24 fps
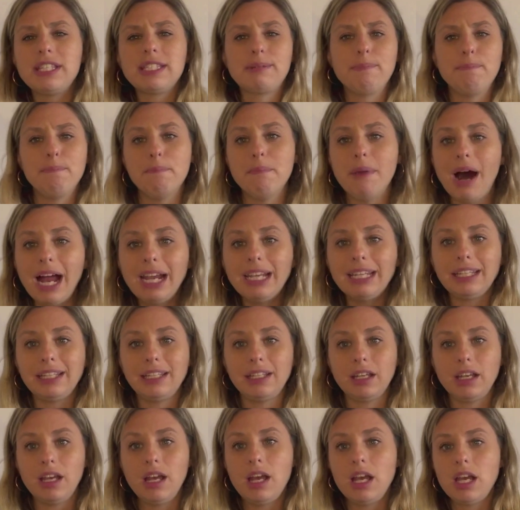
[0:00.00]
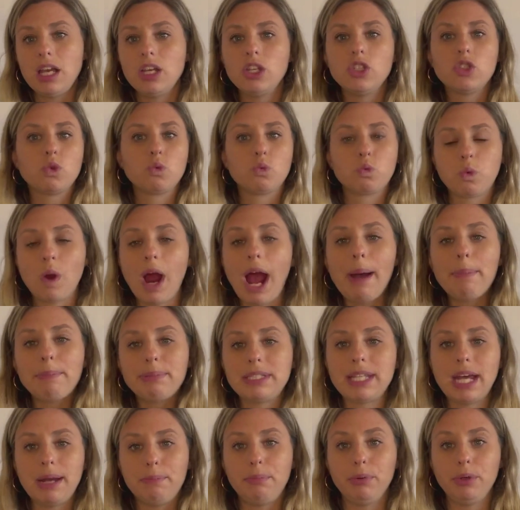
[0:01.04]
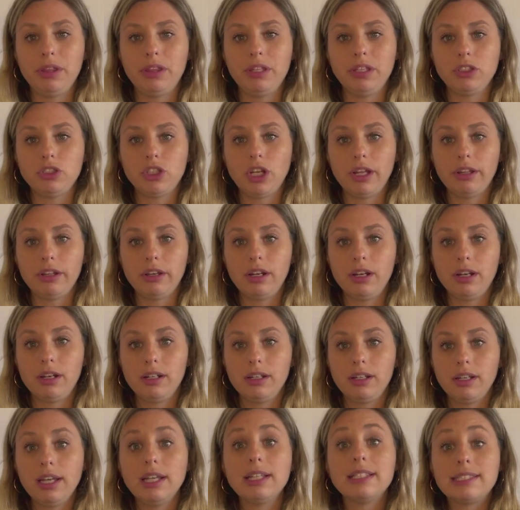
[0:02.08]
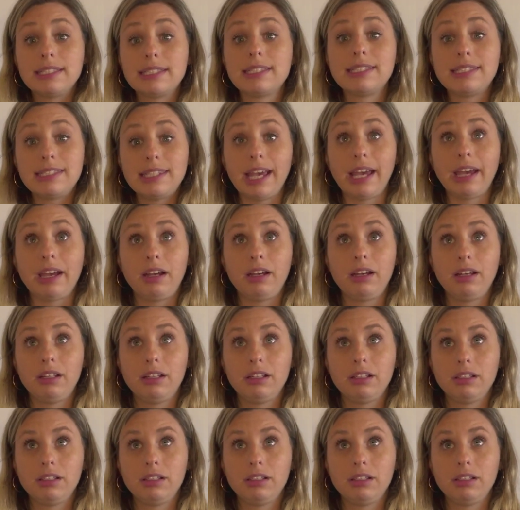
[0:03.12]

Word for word: this money is wrapped up with each other. It's sick.